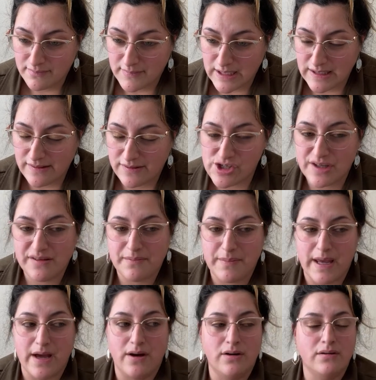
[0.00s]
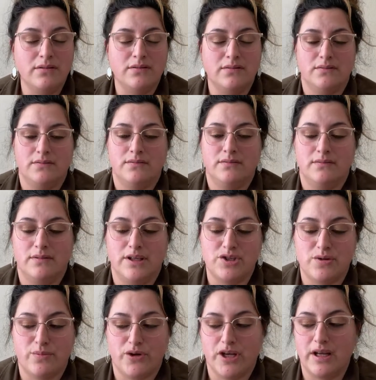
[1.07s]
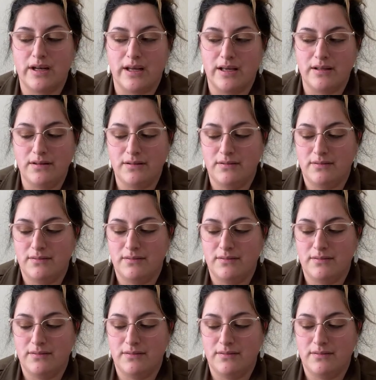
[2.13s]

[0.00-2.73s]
It's just mail? Yeah. Did you bring it in?